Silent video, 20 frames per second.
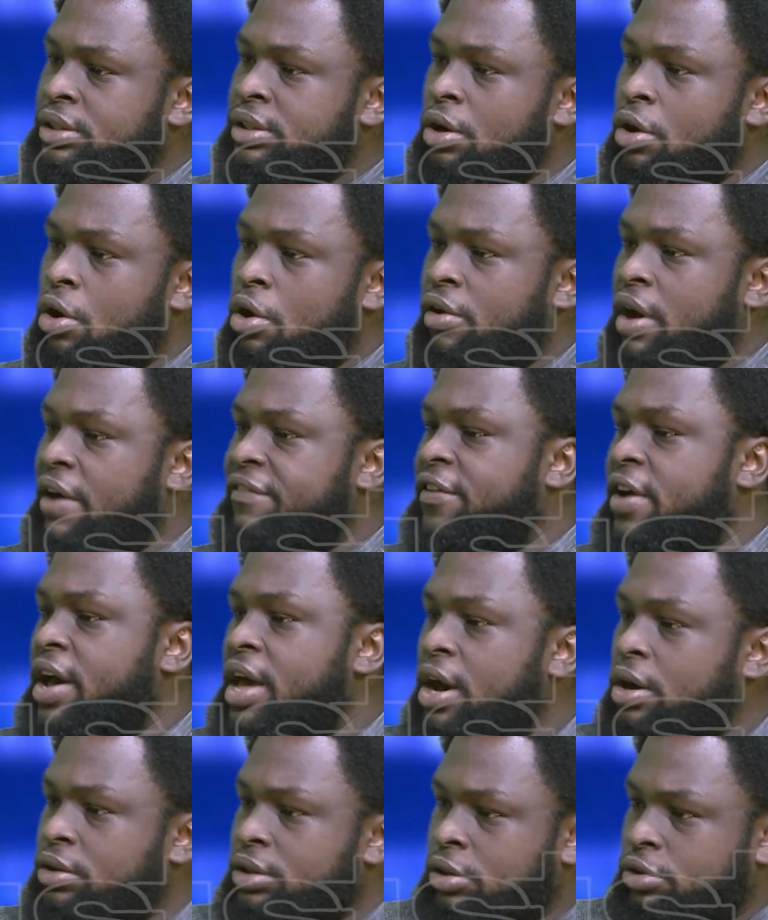or
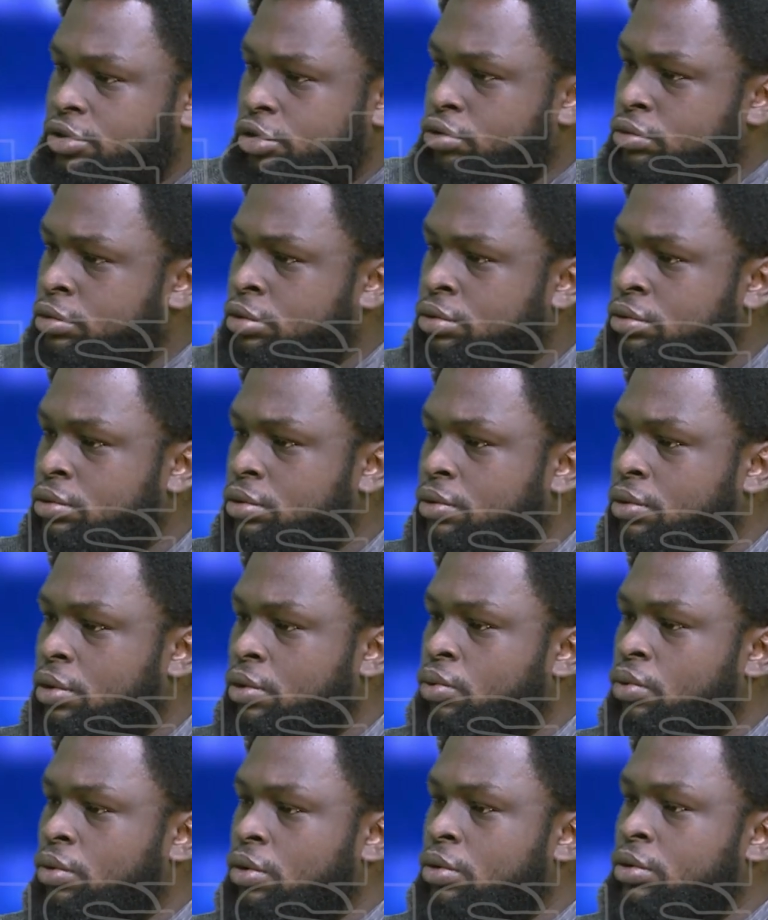Rafael,
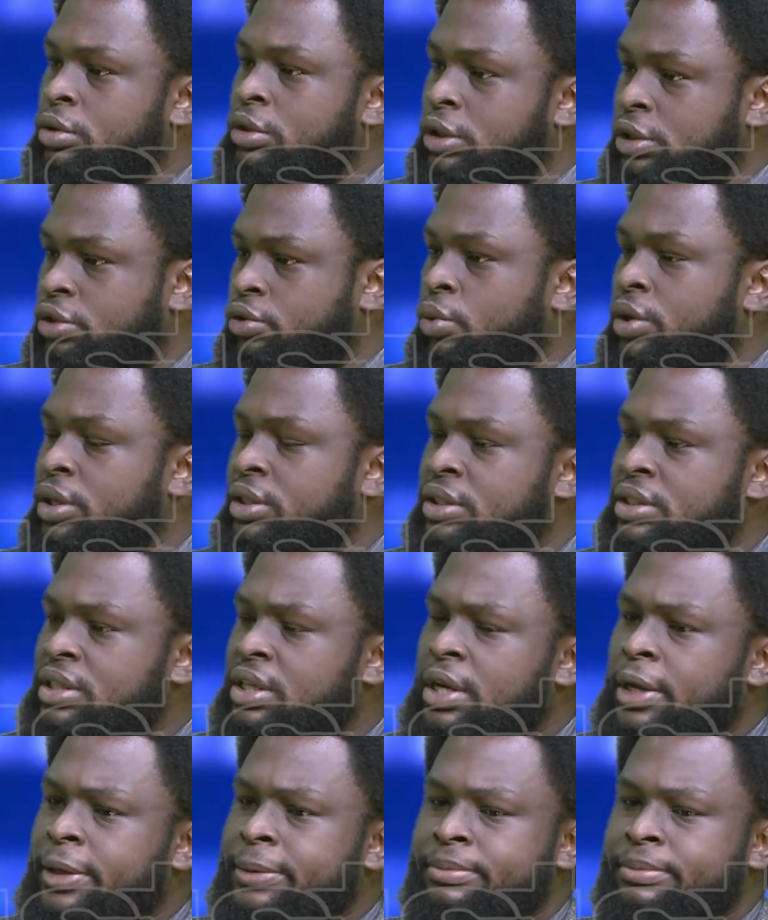the twins.